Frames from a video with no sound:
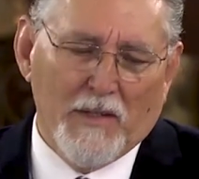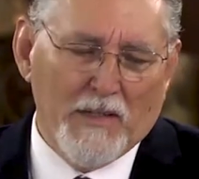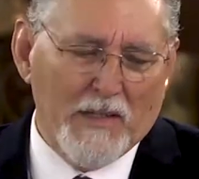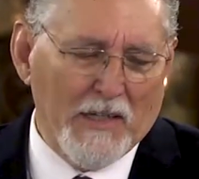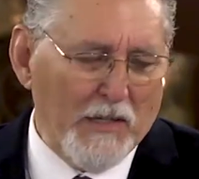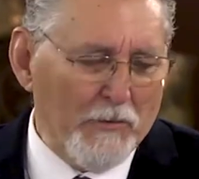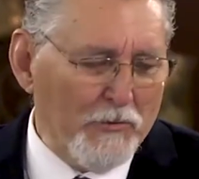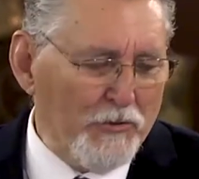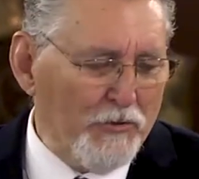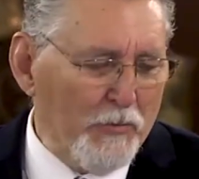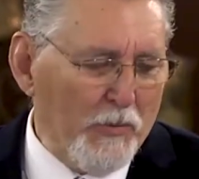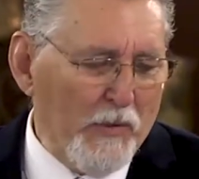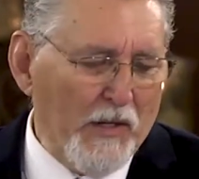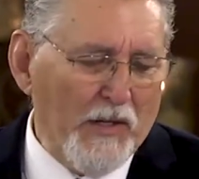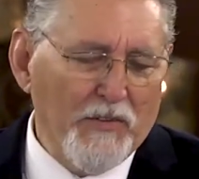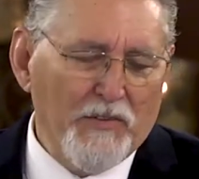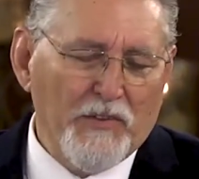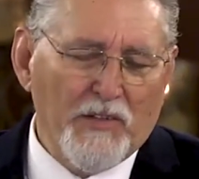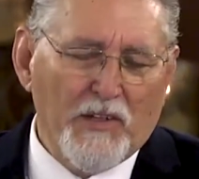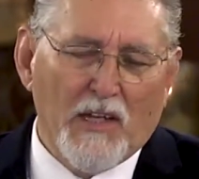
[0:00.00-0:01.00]
And I was
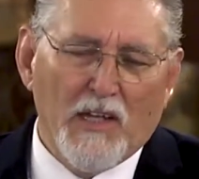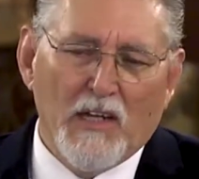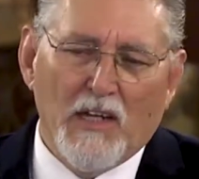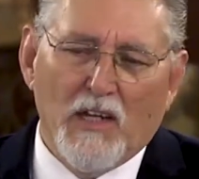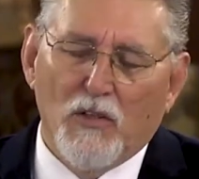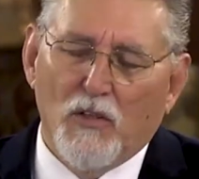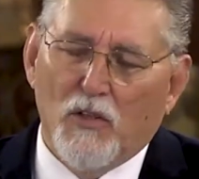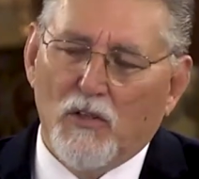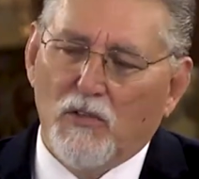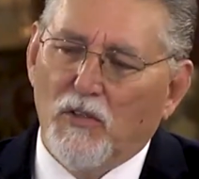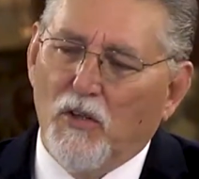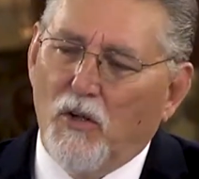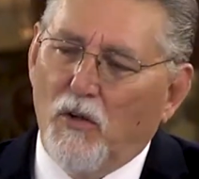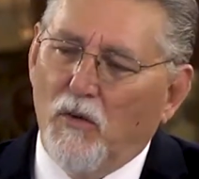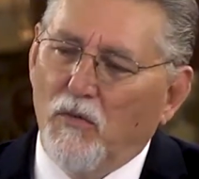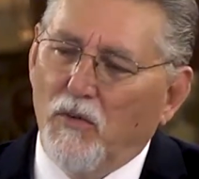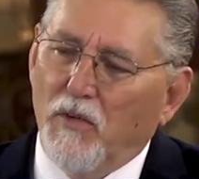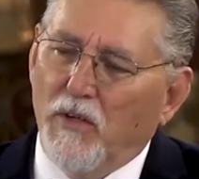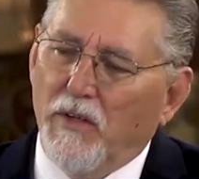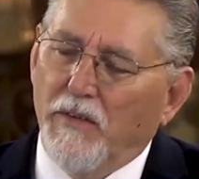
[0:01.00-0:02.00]
praising, and I looked
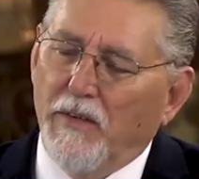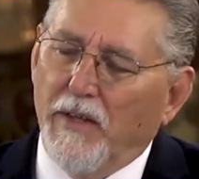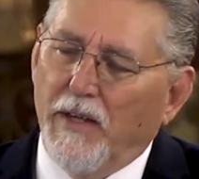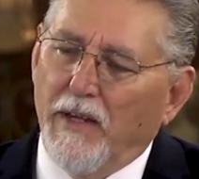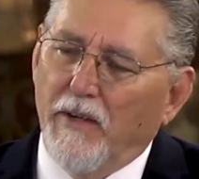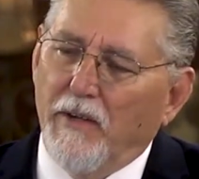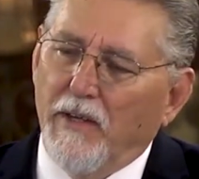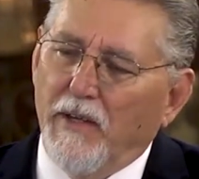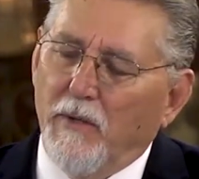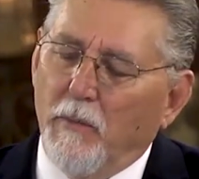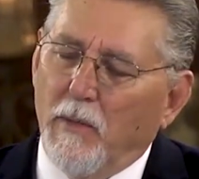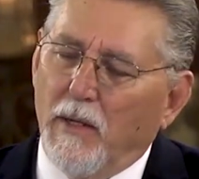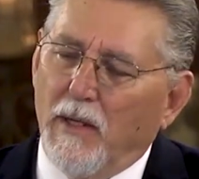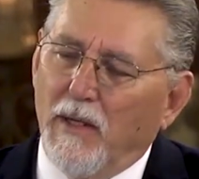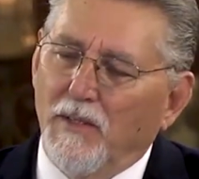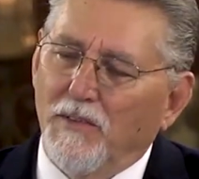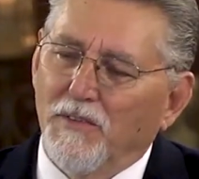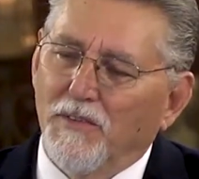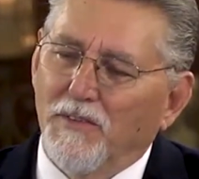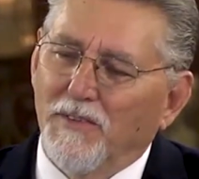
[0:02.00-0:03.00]
over, and there he
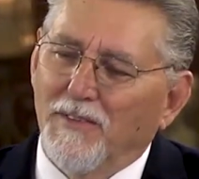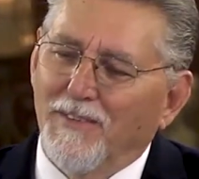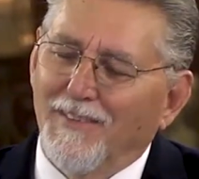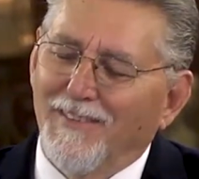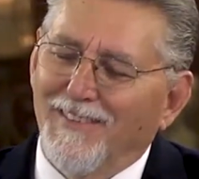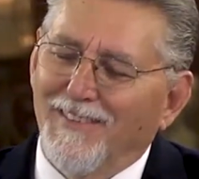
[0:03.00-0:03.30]
was.